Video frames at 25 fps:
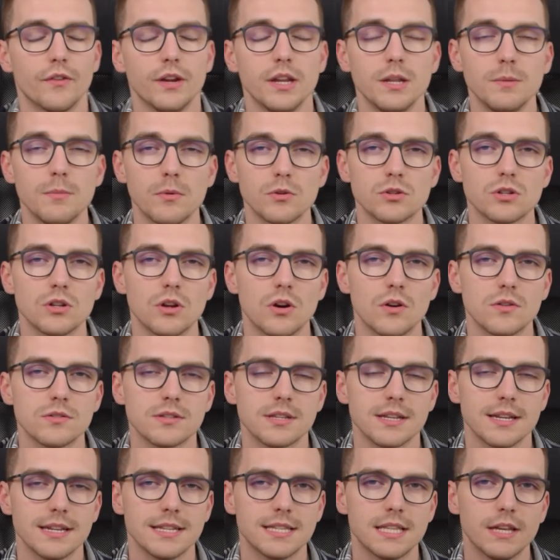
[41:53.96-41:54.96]
InMotion
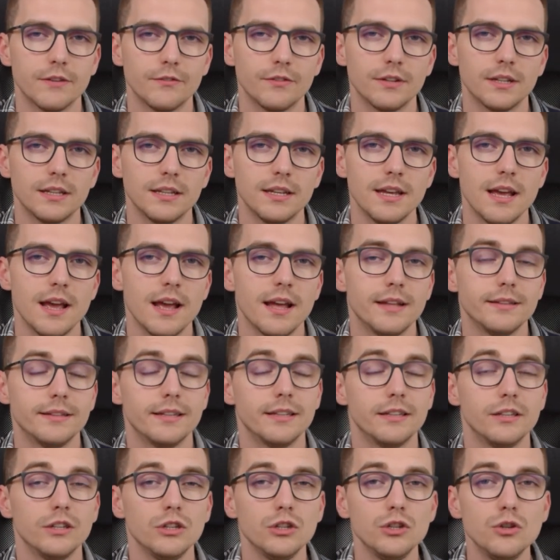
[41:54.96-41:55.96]
hosting is definitely
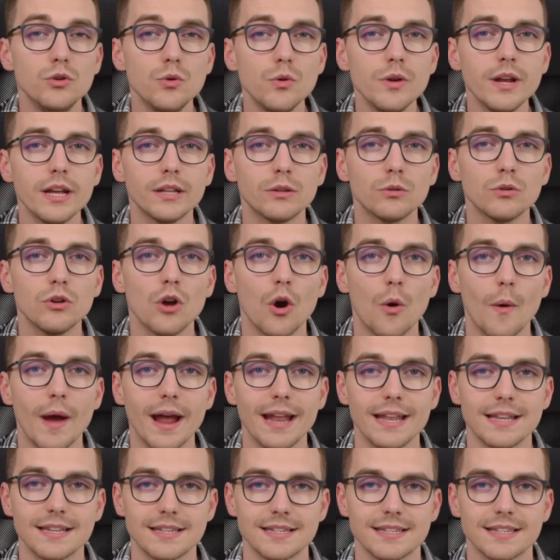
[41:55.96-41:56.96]
that you get to go
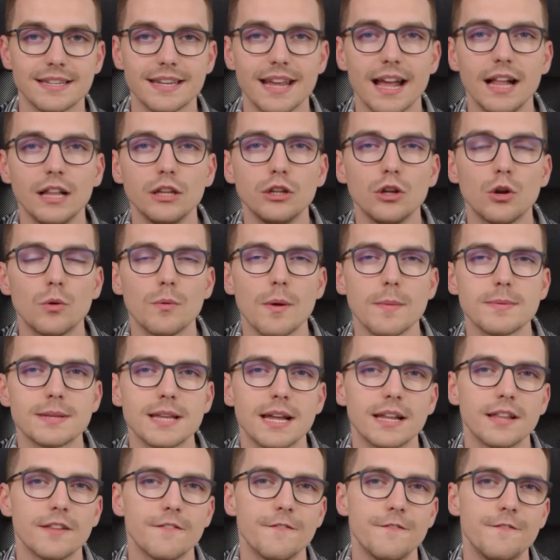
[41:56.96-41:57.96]
and scale your
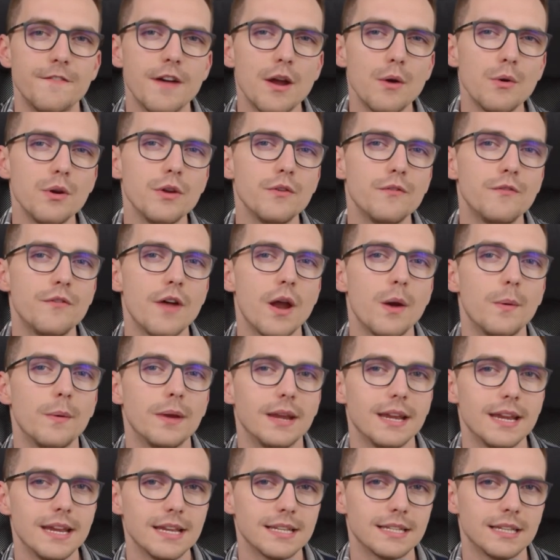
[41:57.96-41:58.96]
website very, very
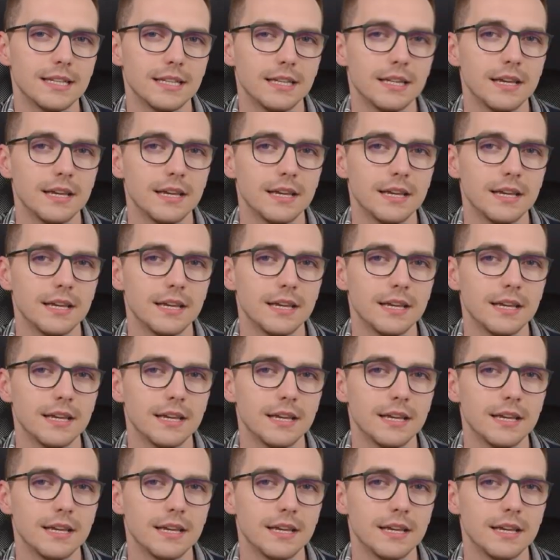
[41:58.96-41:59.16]
easily,